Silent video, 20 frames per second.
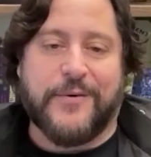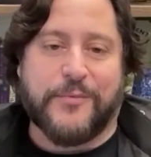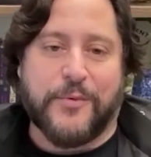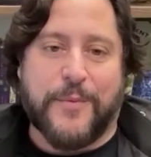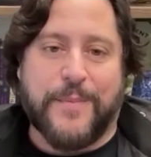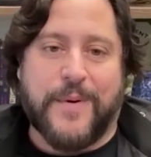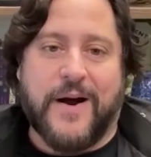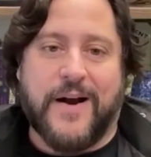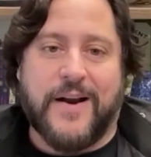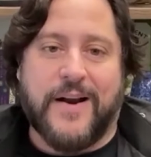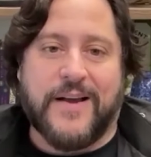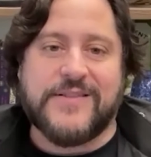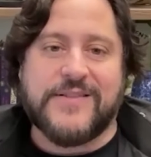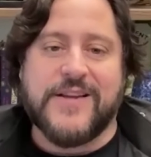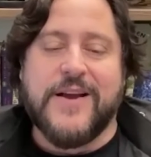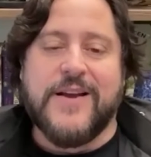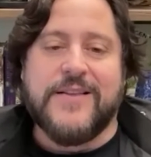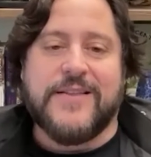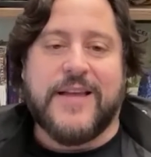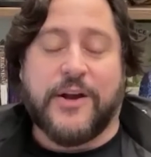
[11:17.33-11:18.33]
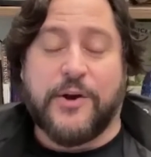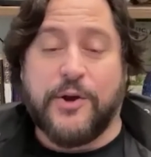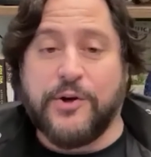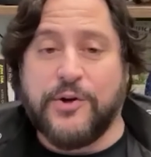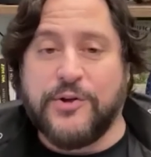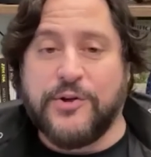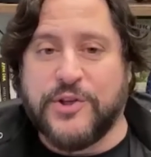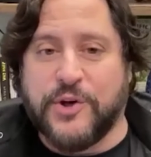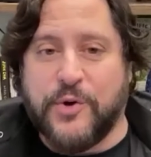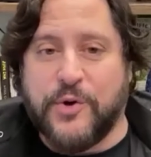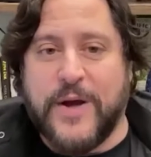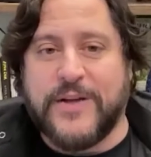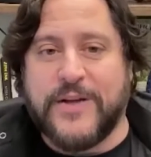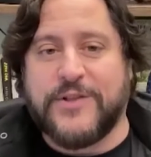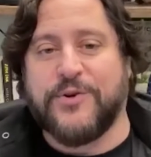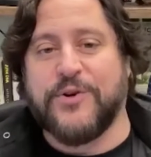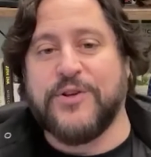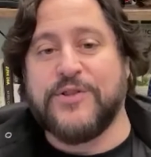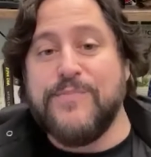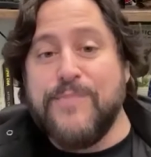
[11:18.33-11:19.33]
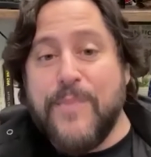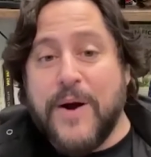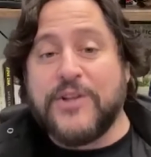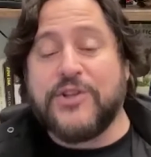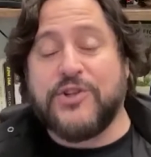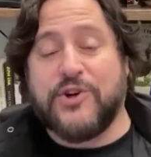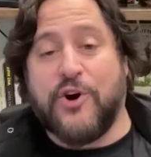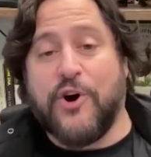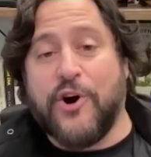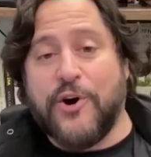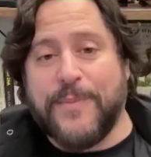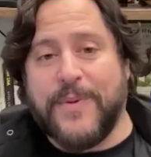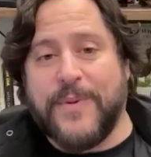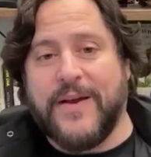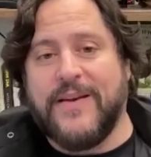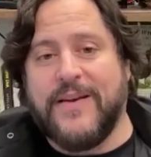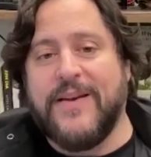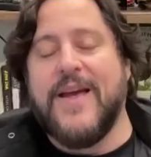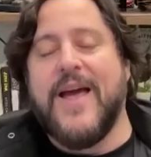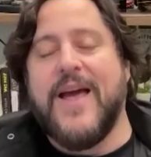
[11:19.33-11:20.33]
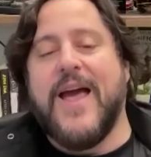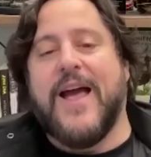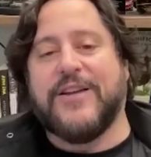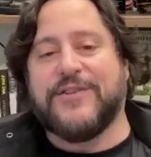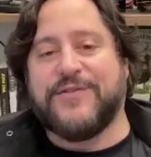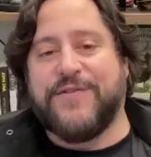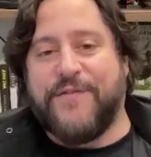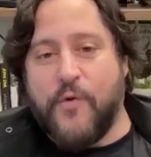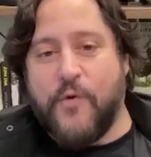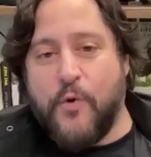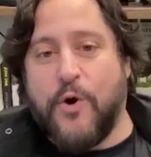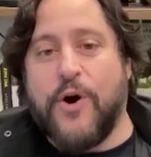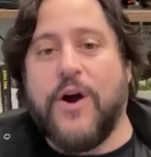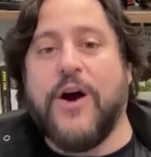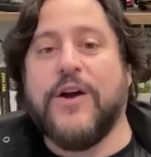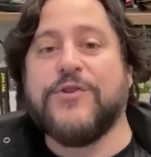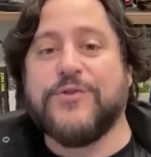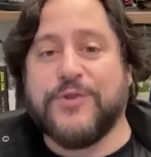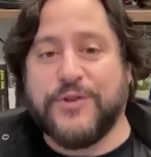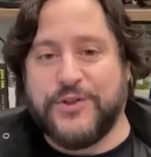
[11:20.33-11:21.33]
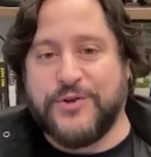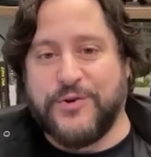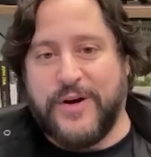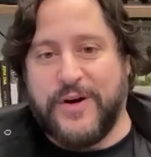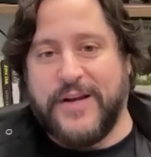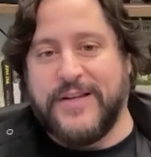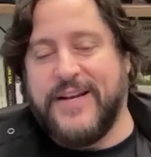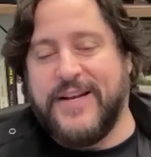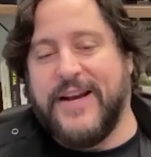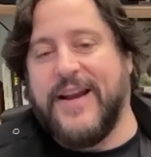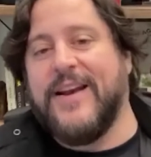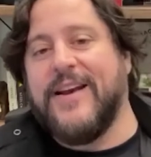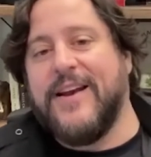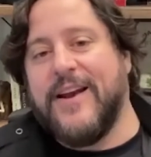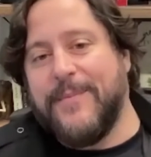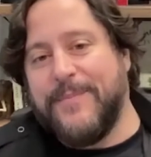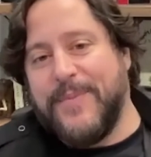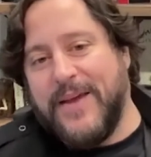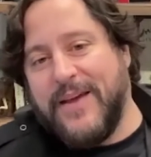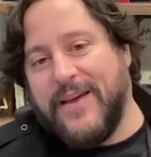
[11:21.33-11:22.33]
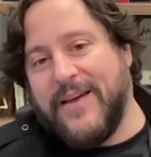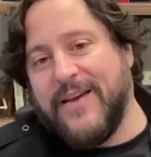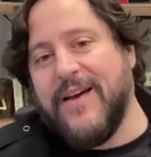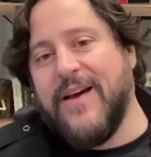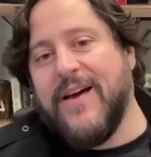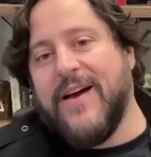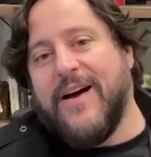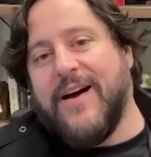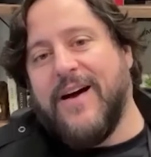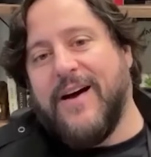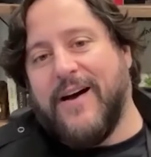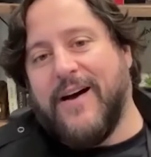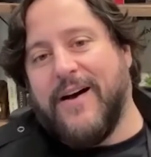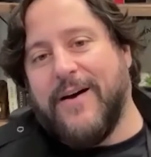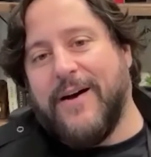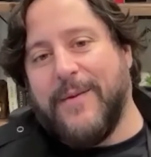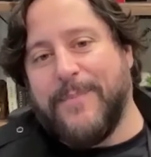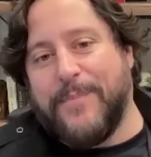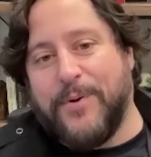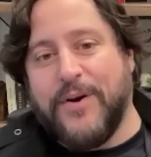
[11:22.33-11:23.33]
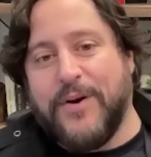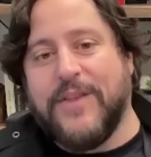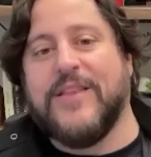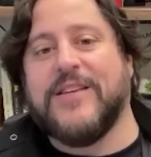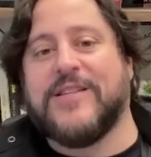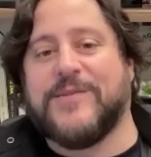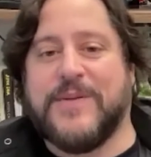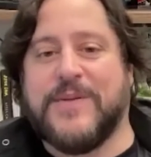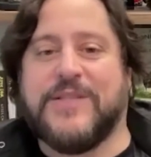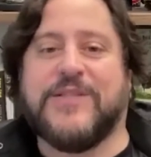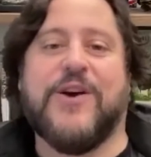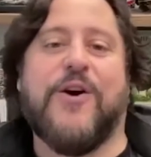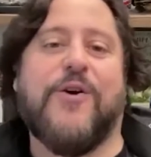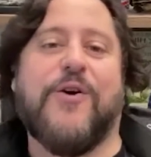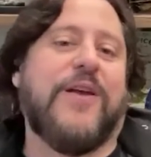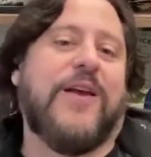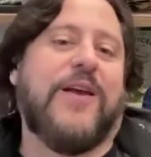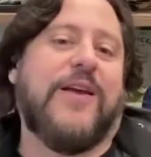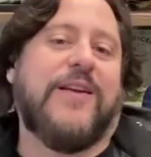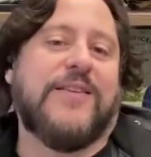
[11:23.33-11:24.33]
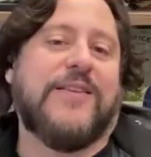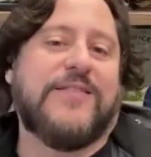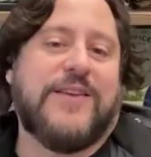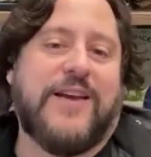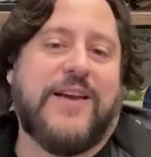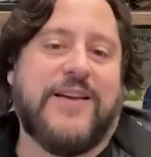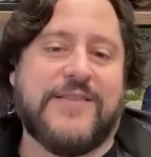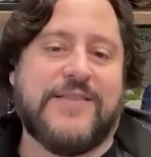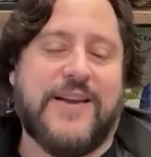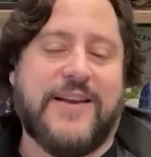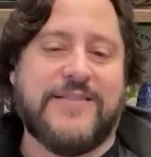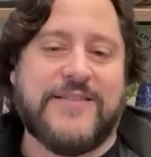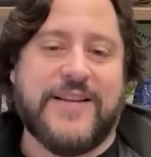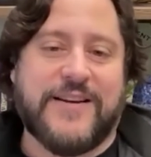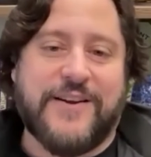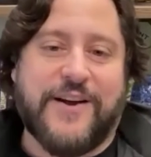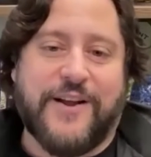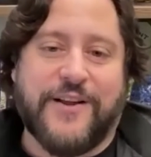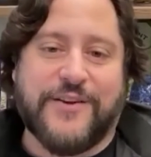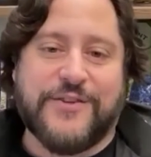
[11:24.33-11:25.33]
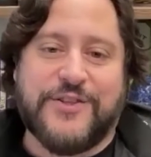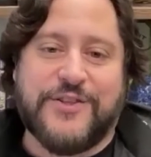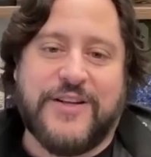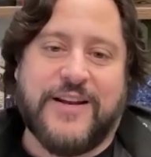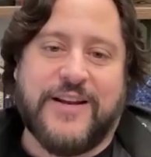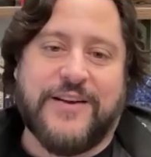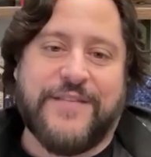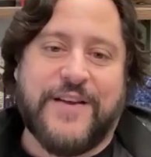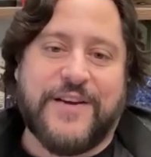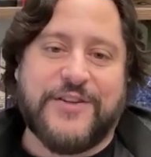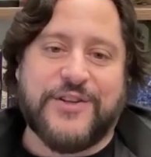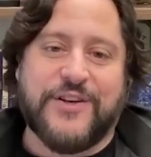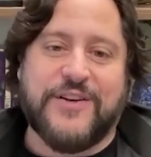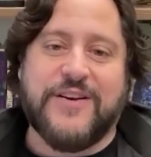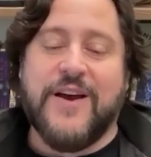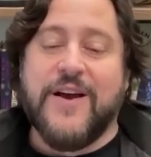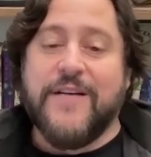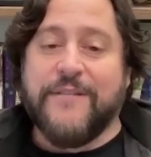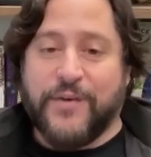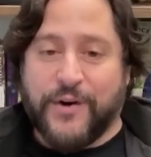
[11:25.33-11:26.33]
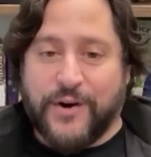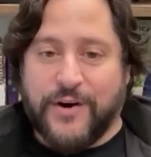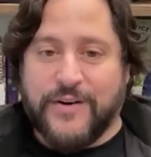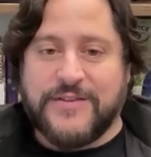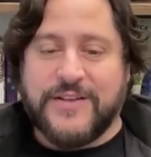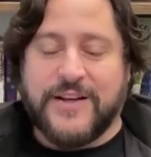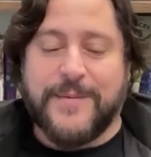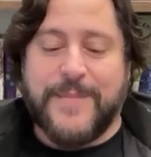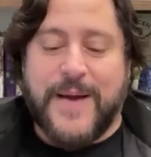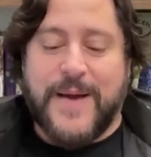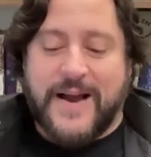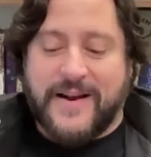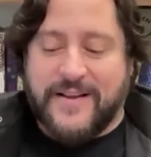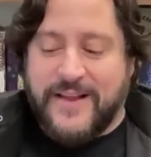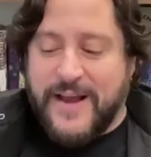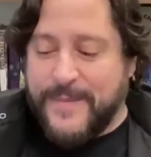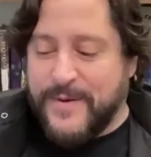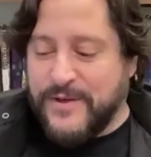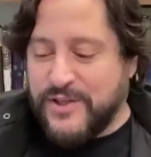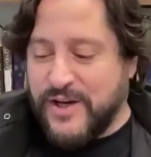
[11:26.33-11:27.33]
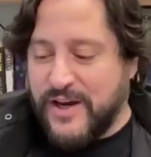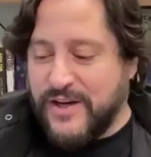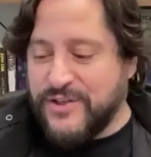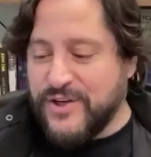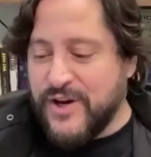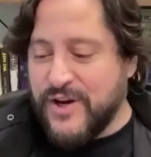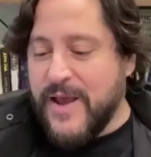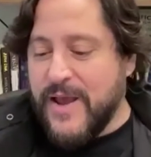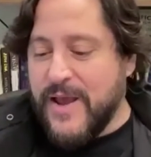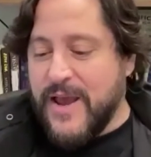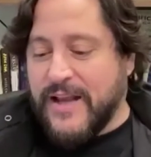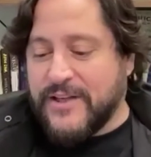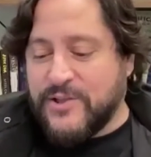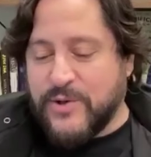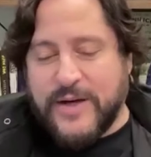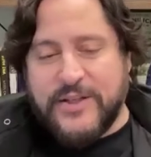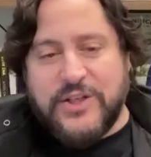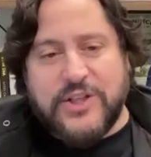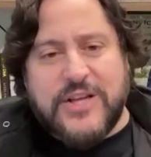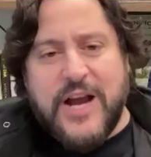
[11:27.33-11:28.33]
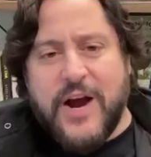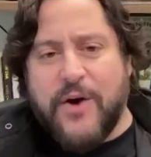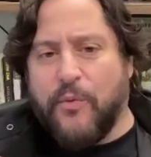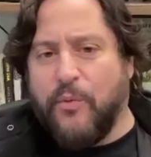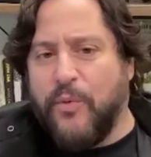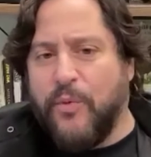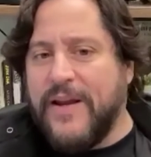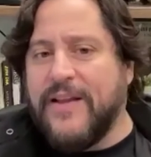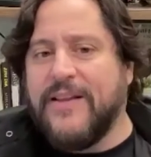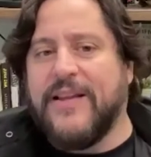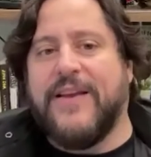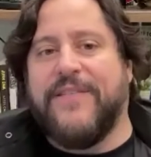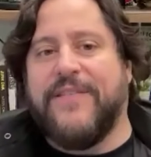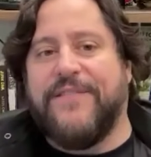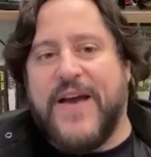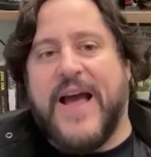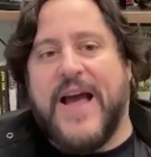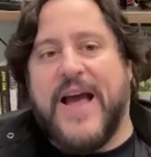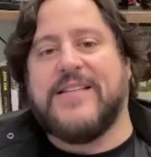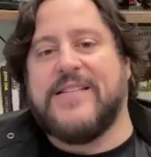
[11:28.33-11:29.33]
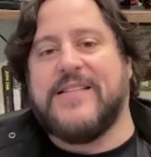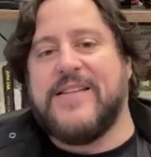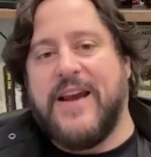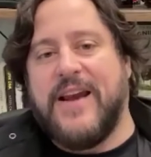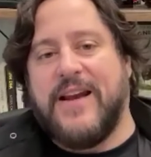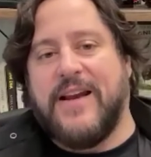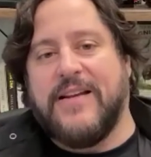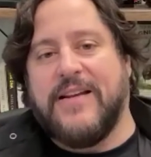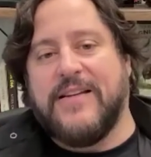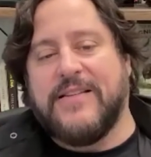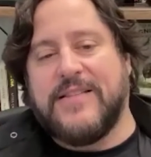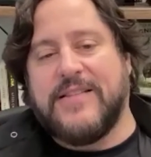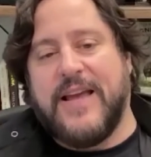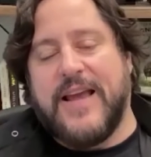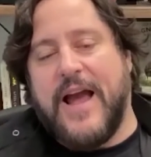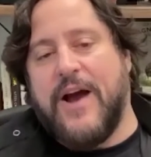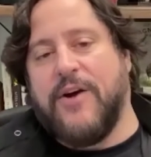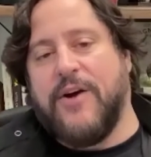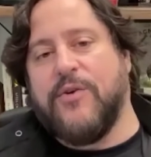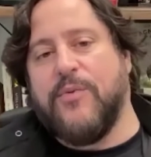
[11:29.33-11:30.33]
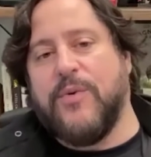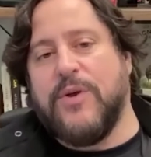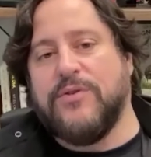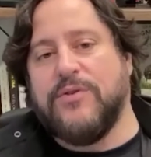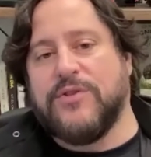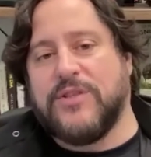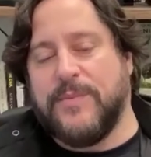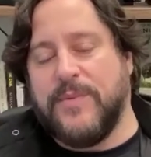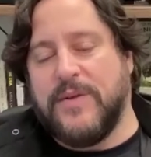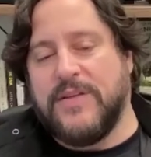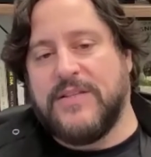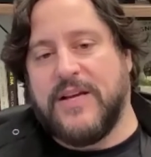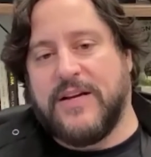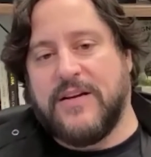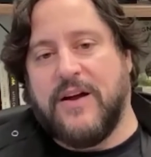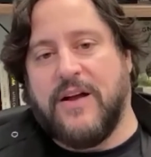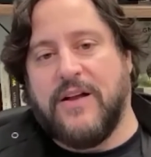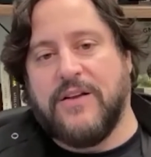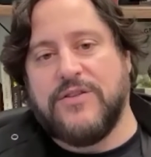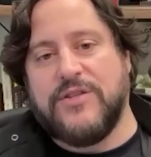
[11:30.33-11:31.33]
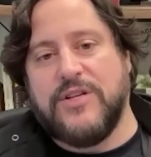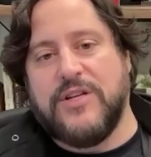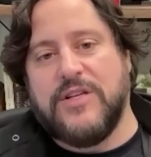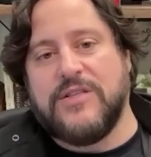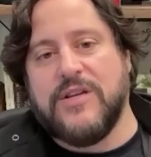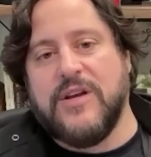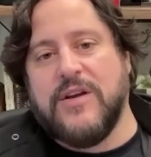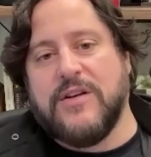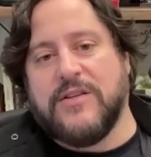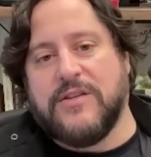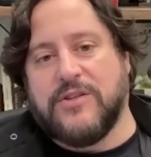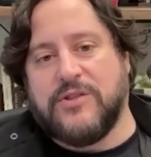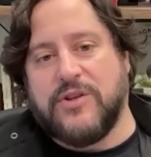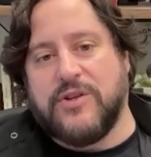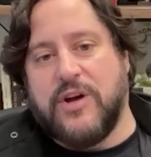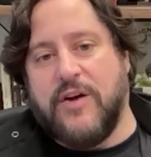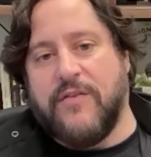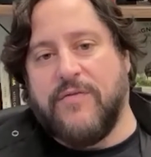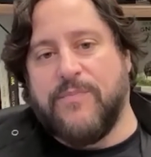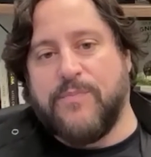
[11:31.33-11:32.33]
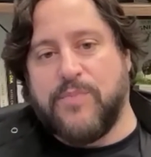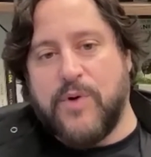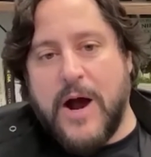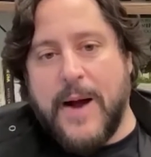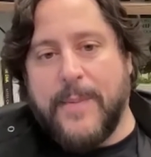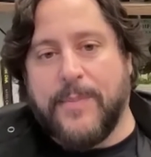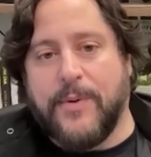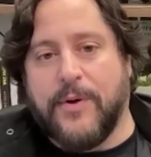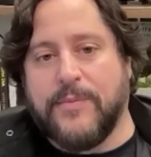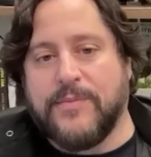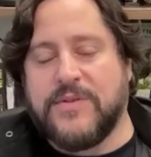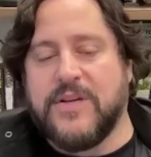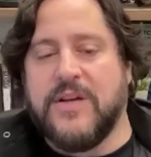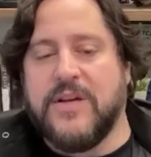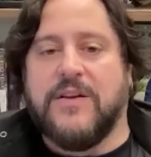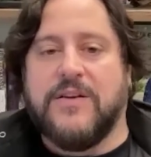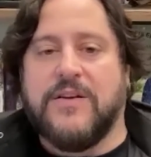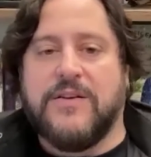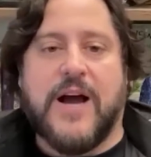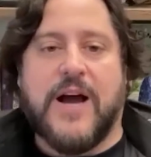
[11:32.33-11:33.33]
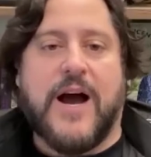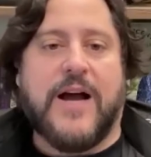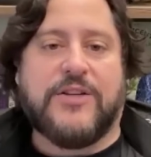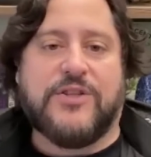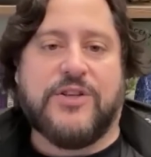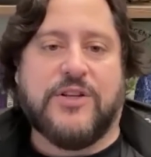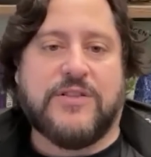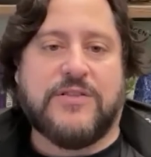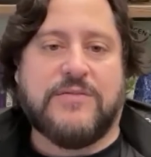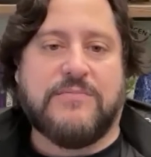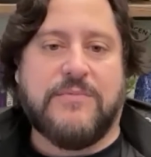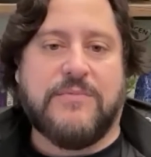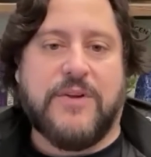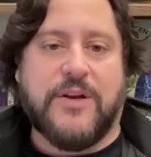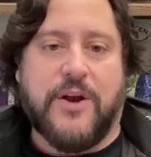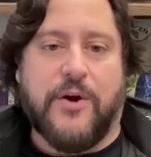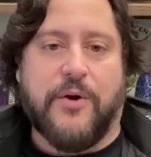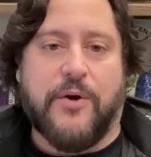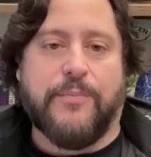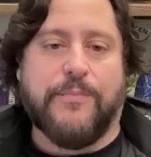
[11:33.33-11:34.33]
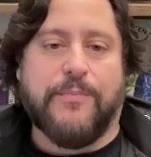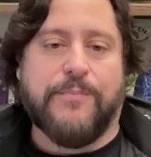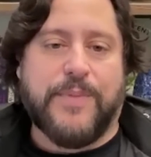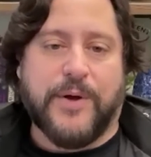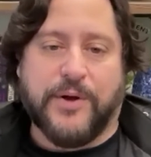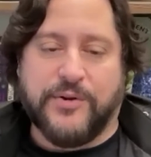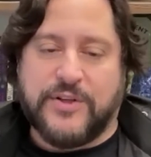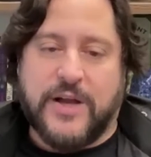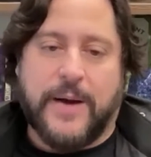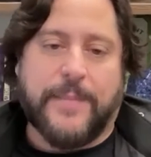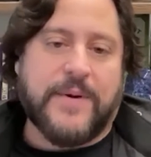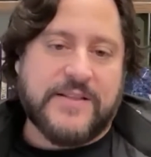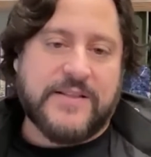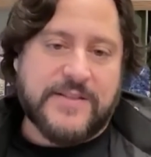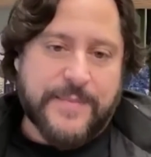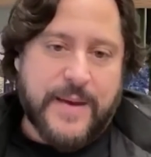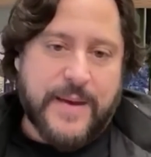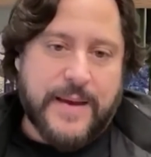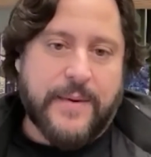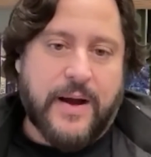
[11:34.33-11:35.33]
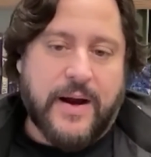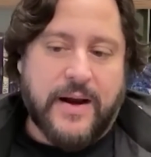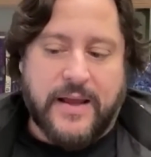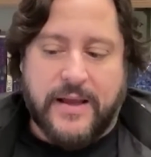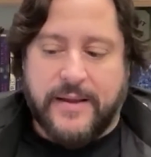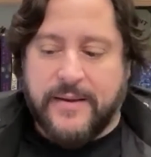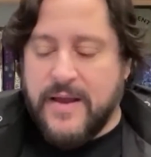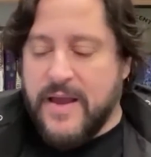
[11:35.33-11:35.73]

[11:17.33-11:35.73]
robotics that could sequester as much carbon as 400 trees. It ended up being put in the Smithsonian as a technology innovation to combat climate change. And so I just got really fascinated in saying, how can we use some of these technologies to solve problems, not just, you know, build companies and make money?